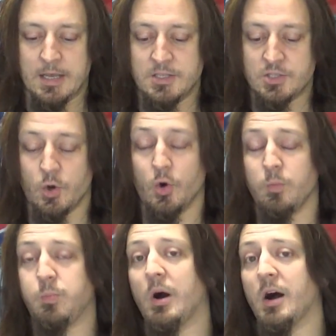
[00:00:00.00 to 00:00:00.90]

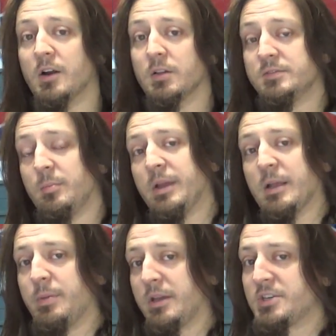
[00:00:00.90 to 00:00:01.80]
It's all part
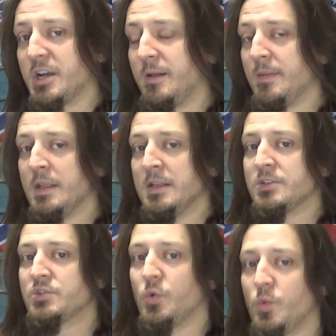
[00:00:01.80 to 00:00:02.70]
of the bigger picture,
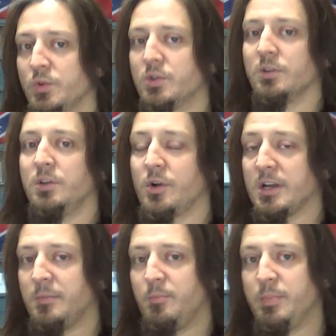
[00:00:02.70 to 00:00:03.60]
so
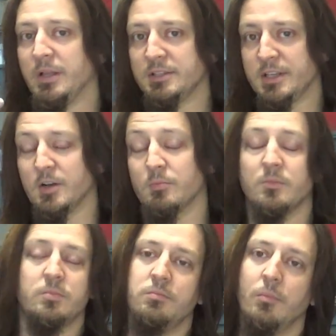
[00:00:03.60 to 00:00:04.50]
don't look at a
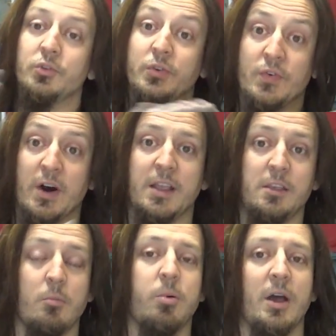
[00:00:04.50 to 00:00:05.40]
building or
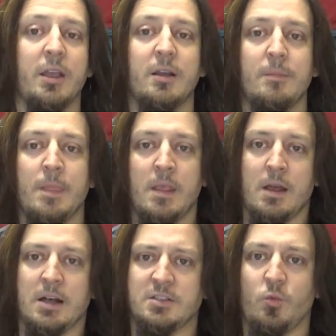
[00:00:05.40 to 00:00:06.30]
modifying your bike
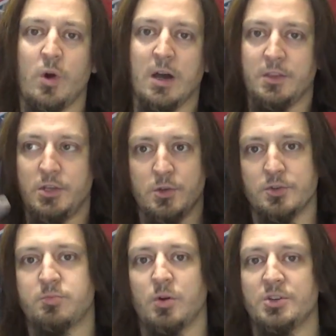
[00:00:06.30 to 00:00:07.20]
as a
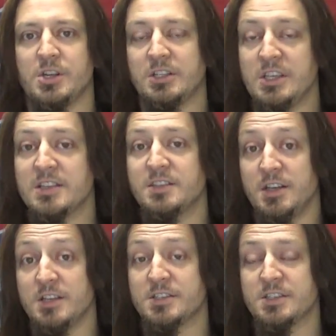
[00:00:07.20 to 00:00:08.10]
one huge project.
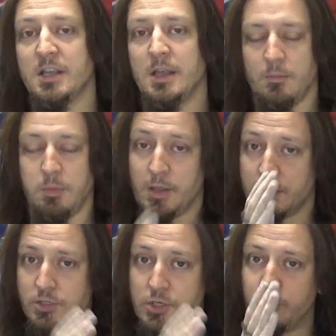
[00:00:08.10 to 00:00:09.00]
Yes, it is,
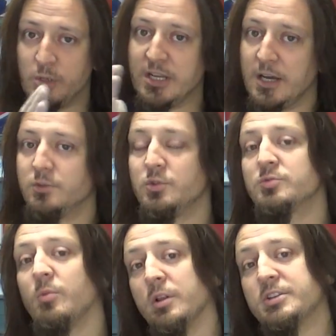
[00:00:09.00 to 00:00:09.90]
but you can chop it
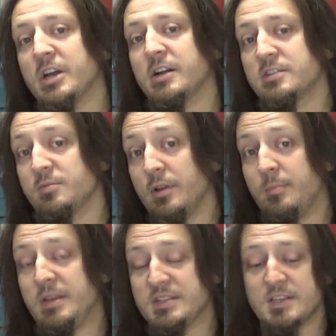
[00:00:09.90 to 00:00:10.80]
down to smaller
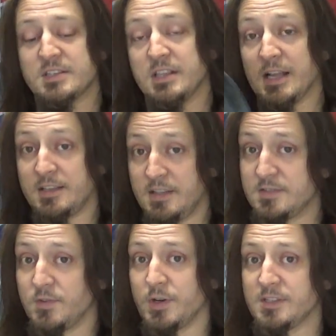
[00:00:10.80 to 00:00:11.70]
chunks, smaller pieces,
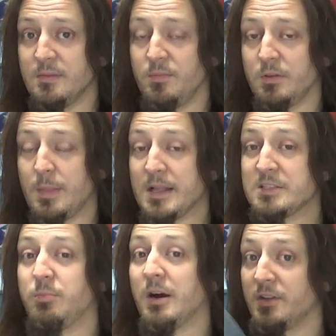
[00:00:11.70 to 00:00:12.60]
like this for
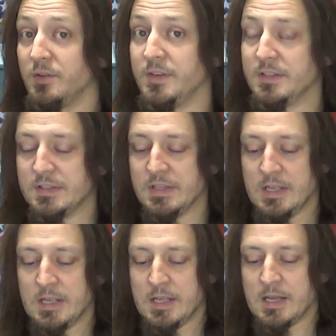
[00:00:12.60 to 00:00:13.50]
example, and that's part of
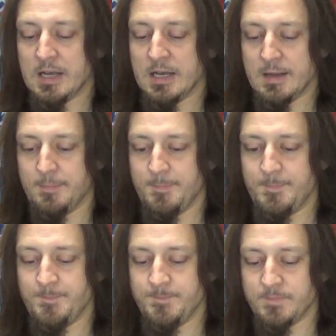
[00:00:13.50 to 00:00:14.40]
it.
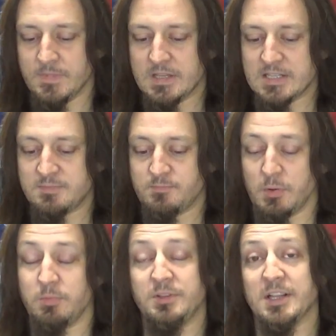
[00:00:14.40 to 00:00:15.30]

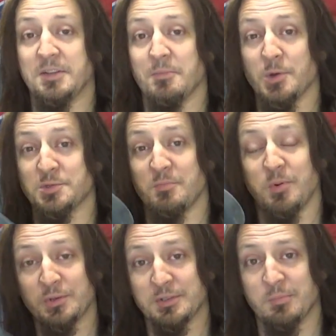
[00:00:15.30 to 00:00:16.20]
That's probably not the
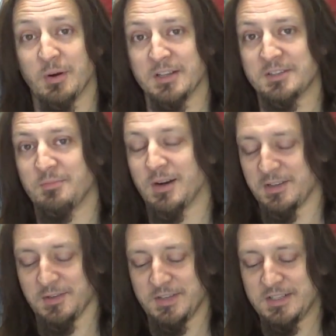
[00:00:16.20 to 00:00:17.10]
most important
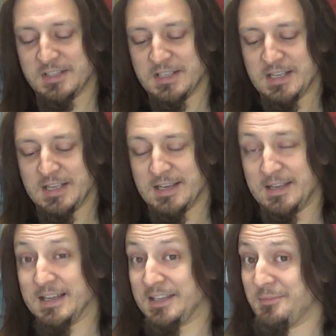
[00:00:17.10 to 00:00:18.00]
part of it,
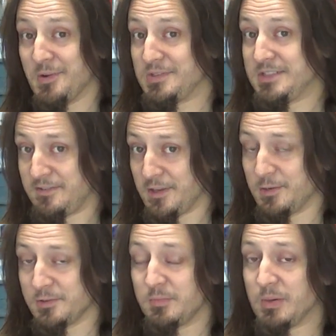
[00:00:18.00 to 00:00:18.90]
and not the
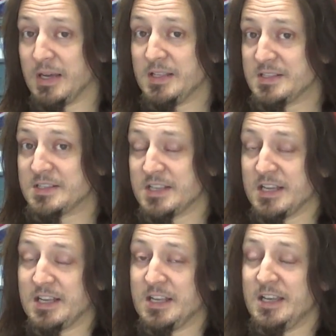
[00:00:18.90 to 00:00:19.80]
most difficult, but
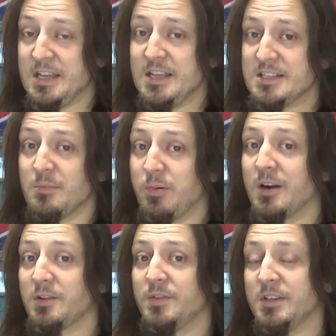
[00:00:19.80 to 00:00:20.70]
it's
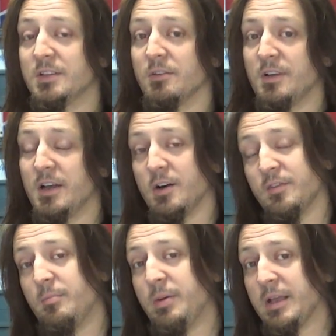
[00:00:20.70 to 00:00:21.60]
a part of it,
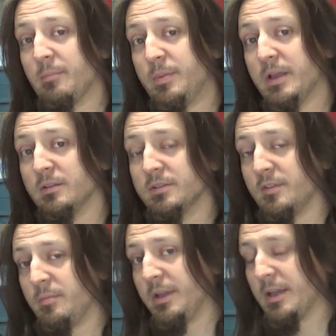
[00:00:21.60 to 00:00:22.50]
of a bigger
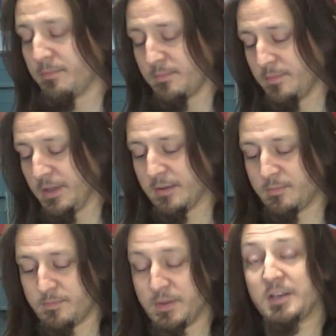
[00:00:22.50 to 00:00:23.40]
build, of a
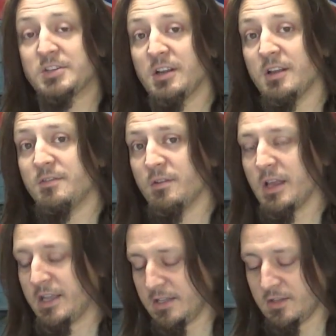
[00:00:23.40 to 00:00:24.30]
bigger
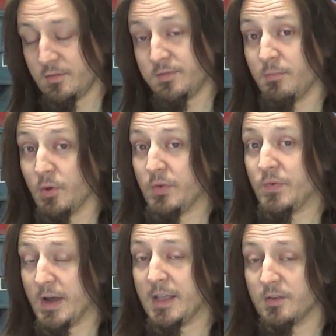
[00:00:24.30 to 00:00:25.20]
picture, if you like it,
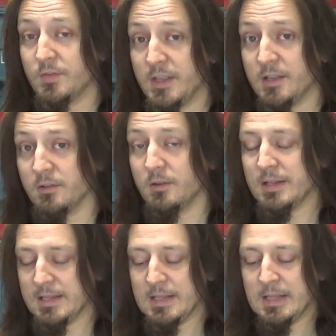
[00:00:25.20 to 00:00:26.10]
of modifying your
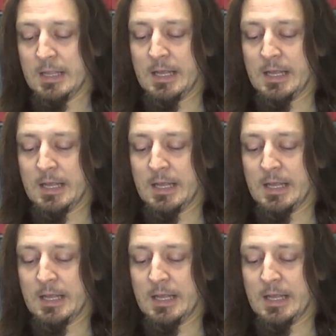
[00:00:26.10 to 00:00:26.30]
vehicle.